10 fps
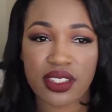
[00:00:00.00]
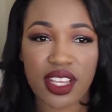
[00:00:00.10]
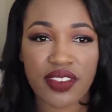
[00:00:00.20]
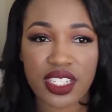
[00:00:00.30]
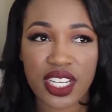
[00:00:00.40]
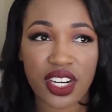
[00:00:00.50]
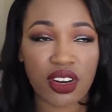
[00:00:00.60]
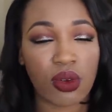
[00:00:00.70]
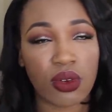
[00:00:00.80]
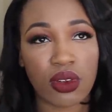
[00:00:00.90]
17
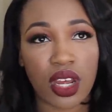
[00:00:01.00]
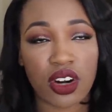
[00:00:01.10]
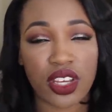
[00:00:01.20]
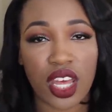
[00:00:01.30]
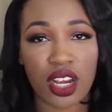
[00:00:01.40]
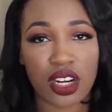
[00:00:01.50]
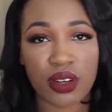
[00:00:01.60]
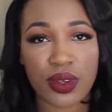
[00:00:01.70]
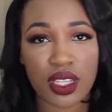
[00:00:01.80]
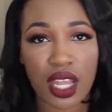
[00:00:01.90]
or, old, or
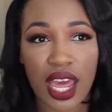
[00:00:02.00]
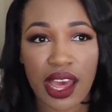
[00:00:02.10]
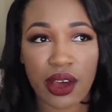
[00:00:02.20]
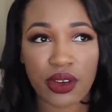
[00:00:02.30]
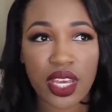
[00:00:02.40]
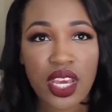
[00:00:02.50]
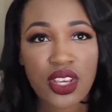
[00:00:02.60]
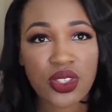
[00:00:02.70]
younger was allowed.